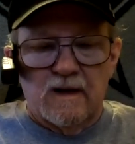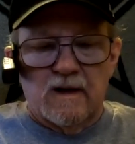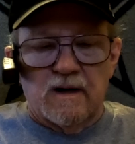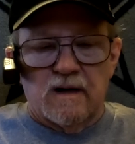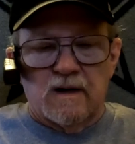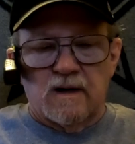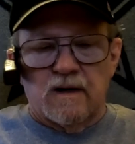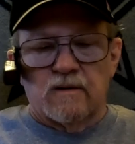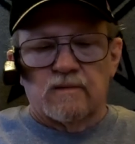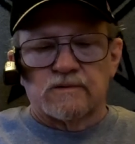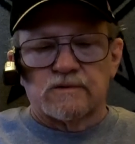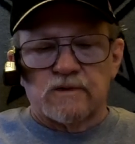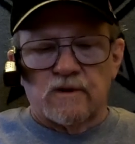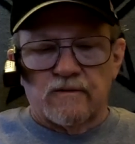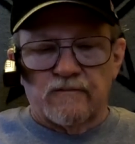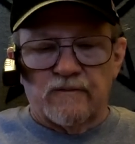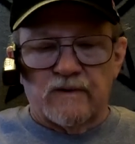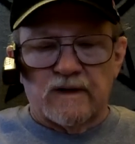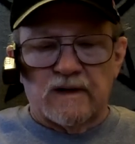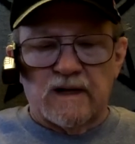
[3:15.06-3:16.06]
I was
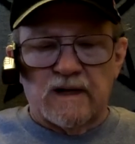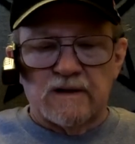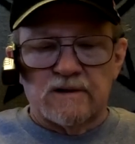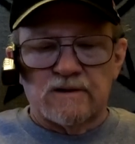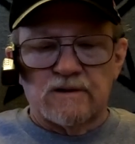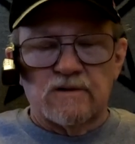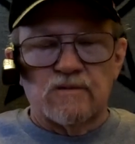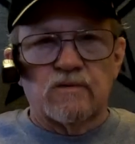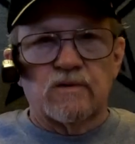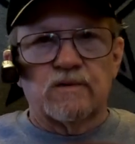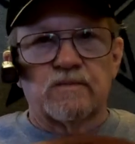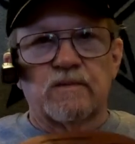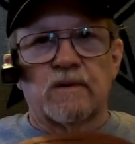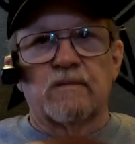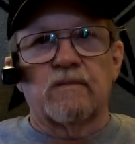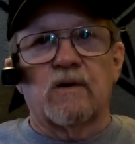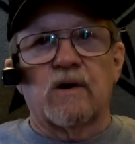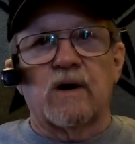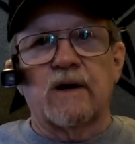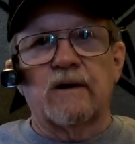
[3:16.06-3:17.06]
on vacation with
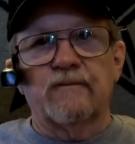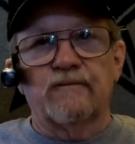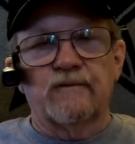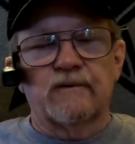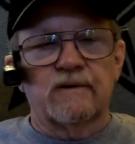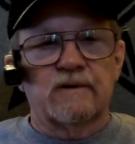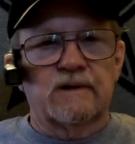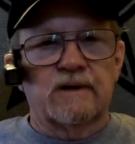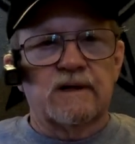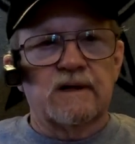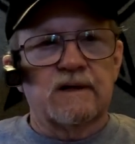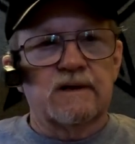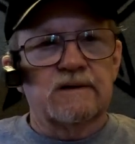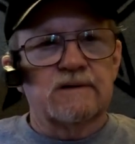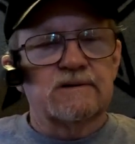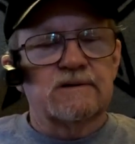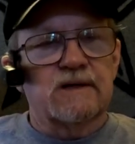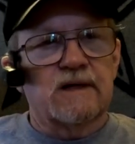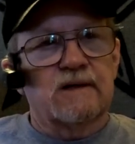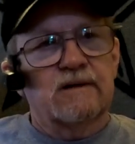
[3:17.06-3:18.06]
my wife and
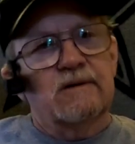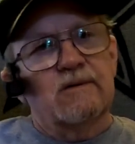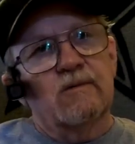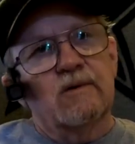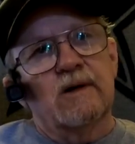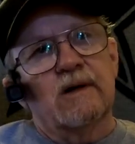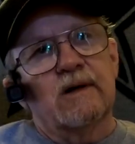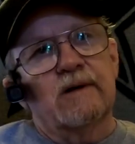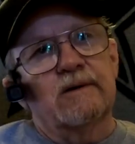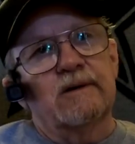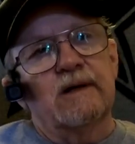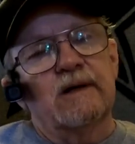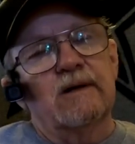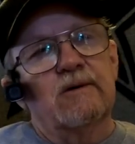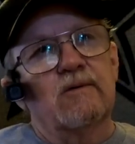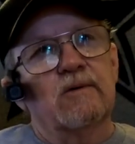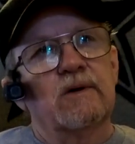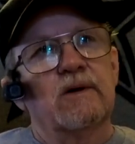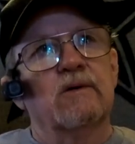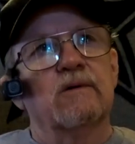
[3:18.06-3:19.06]
kids. I
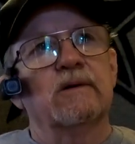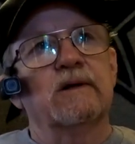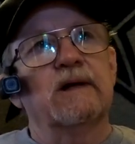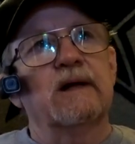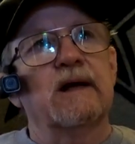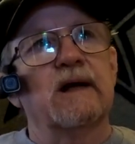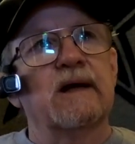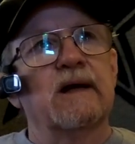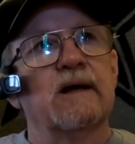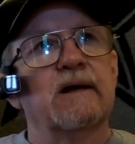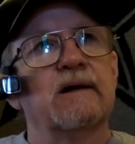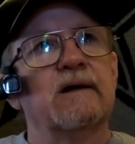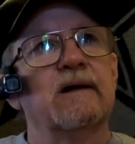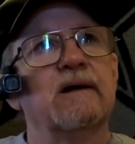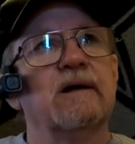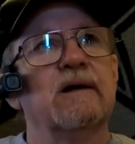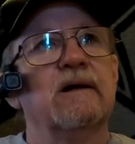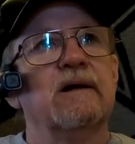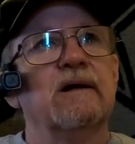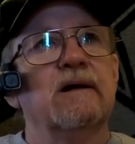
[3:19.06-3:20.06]
think we only had
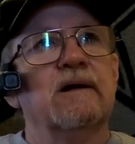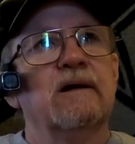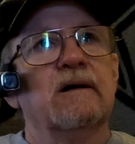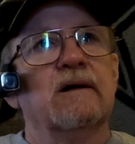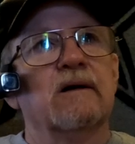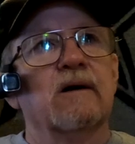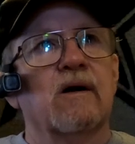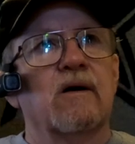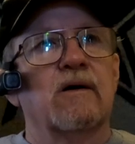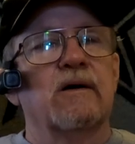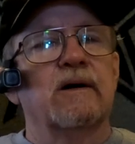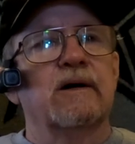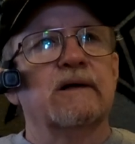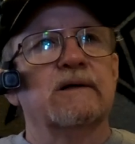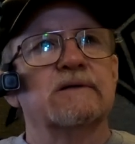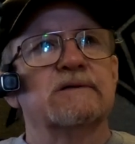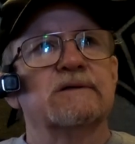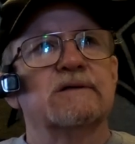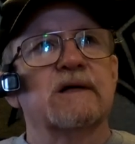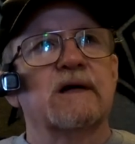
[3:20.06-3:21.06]
Lauren
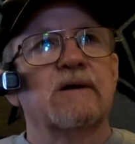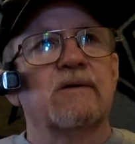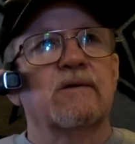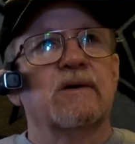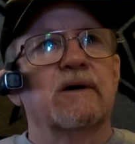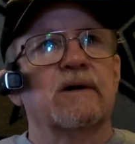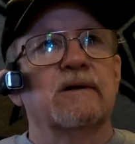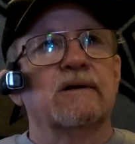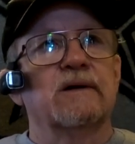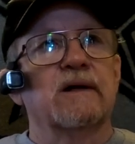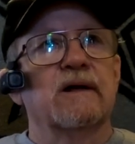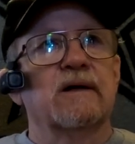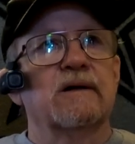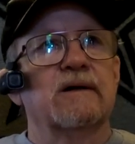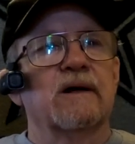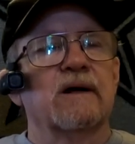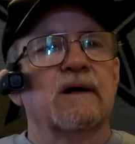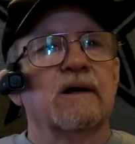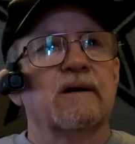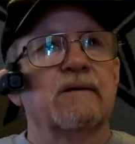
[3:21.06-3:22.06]
and Sarah at that
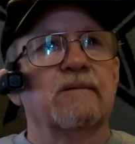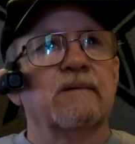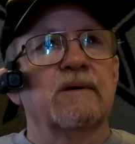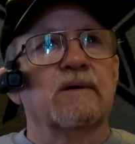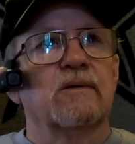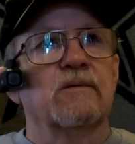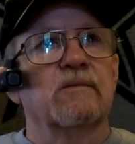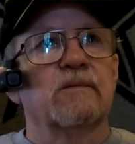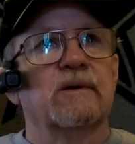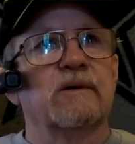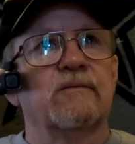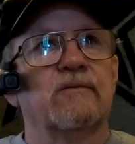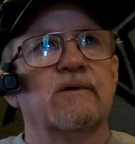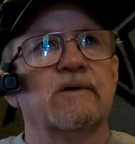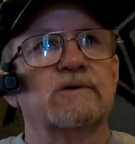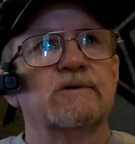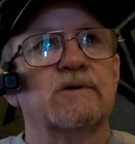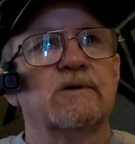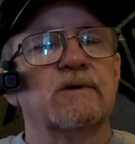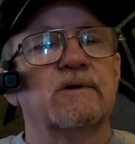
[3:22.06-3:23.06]
time. I don't believe
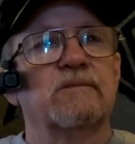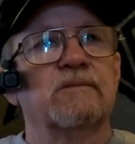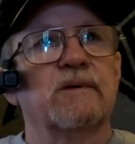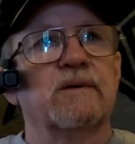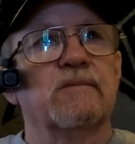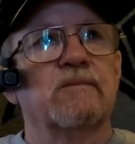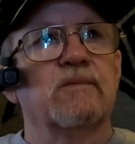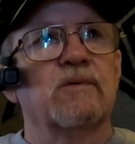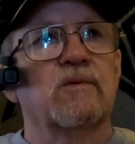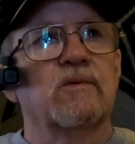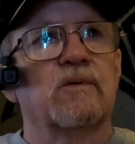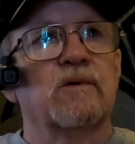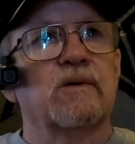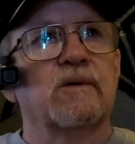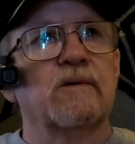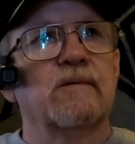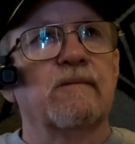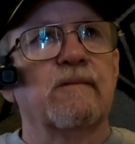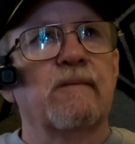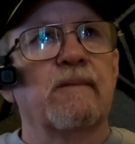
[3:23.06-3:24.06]
Richard had been
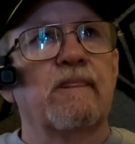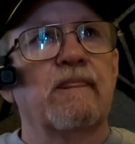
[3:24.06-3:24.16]
born.